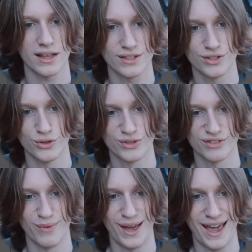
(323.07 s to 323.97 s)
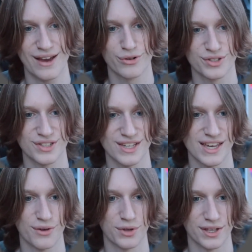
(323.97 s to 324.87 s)
like to do is, if my hair is
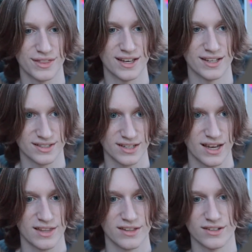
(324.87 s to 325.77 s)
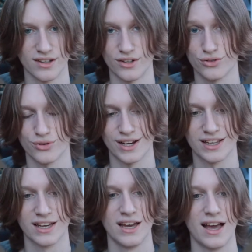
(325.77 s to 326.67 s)
sticking out like this, there's a little
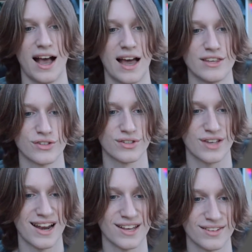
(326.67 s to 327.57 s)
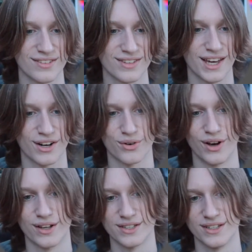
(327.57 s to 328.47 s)
trick. I just kind of cut
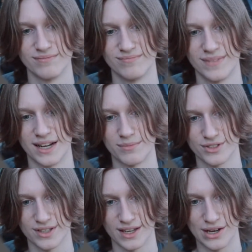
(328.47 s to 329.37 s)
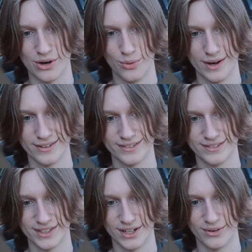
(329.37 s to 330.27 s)
across it, and I'm just like, oh well,
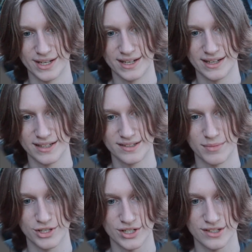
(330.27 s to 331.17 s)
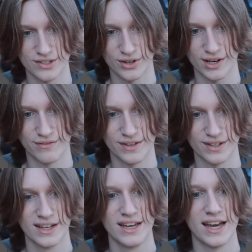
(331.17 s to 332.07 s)
you know, it's much easier if
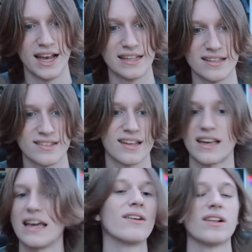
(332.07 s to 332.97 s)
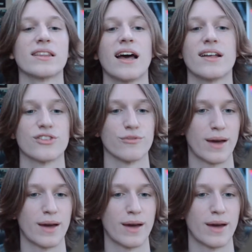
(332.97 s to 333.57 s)
it isn't sticking out like that. So if